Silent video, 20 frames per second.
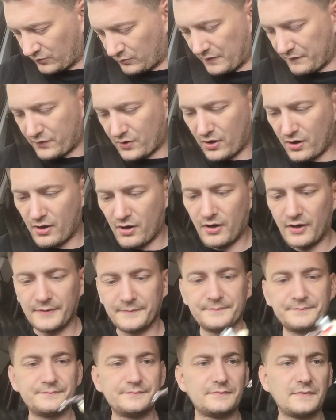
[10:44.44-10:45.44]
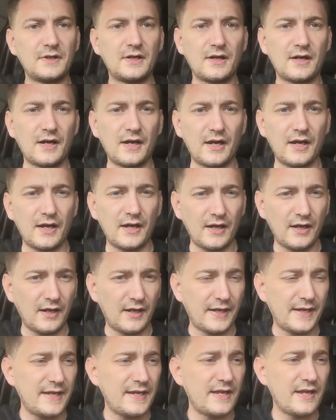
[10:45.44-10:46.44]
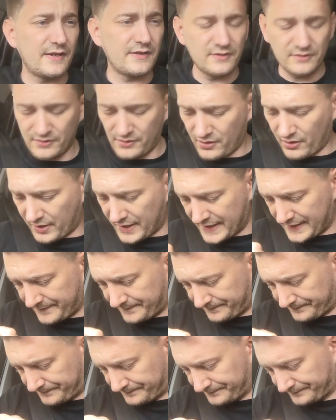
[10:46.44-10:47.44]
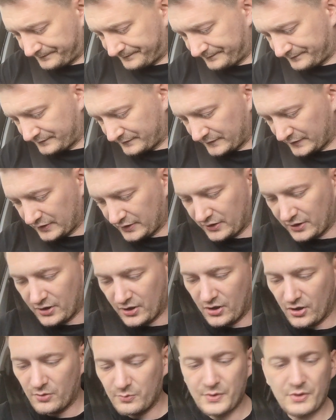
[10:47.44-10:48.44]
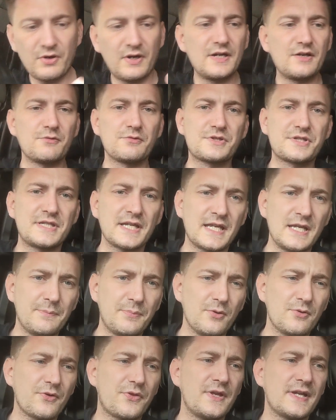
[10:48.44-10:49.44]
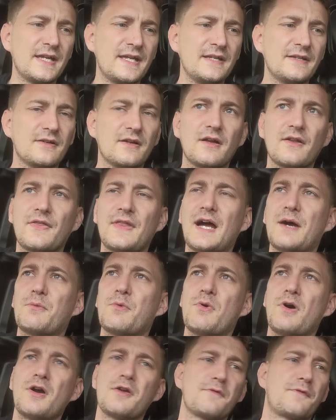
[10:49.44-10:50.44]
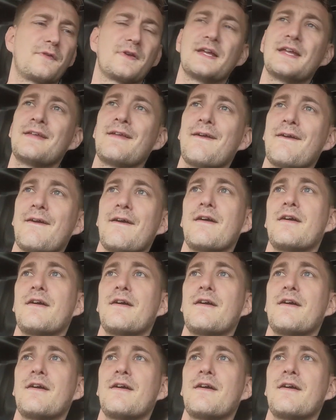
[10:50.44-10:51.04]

We've got a knight. We've got a little sticky ball thingy that will hopefully